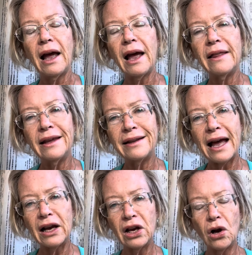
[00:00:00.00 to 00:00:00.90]
And then
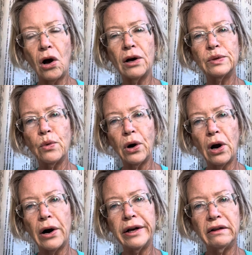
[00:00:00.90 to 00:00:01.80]
that can cause more
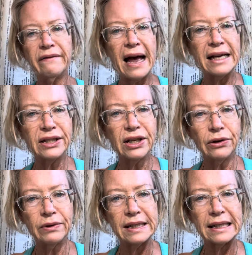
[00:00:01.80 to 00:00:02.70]
cardiovascular
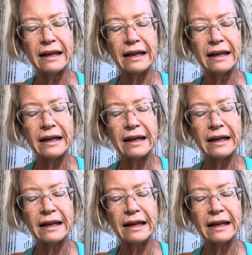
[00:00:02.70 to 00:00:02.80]
risk.